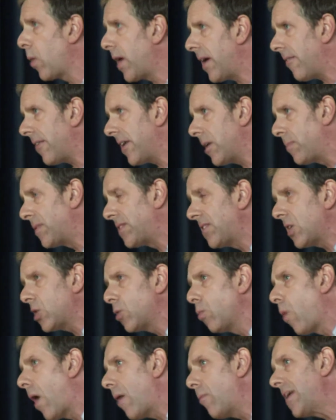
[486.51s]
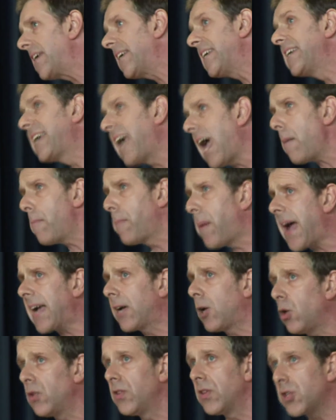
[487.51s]
we are in a position where we can get
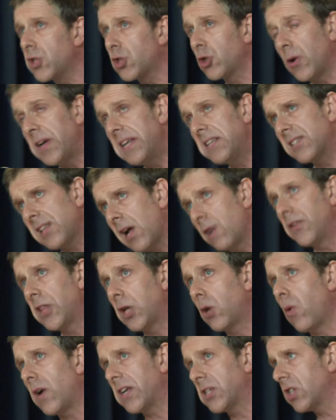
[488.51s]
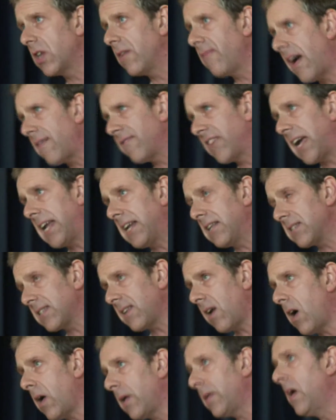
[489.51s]
back on the streets over the question of
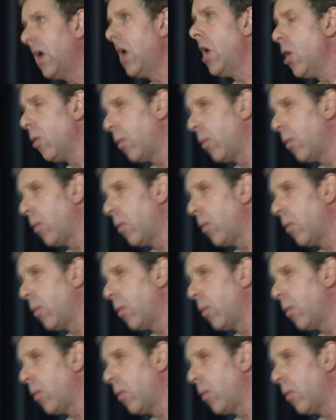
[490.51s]
Afghanistan,